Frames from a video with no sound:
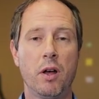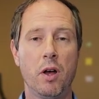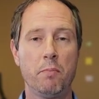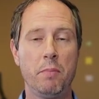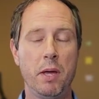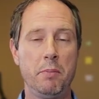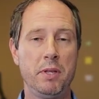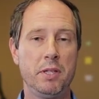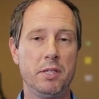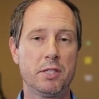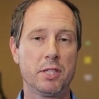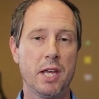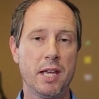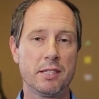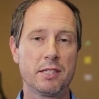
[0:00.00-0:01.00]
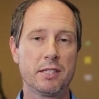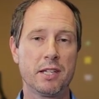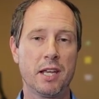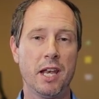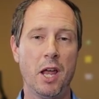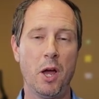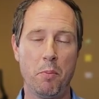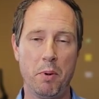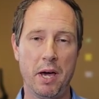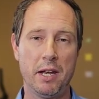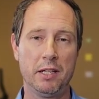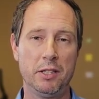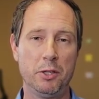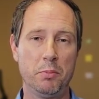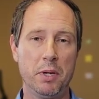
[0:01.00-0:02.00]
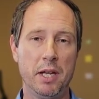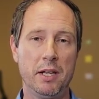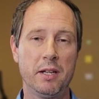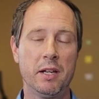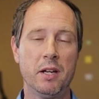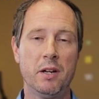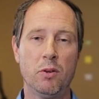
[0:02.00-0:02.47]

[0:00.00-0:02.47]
maybe these tests can help out a little bit,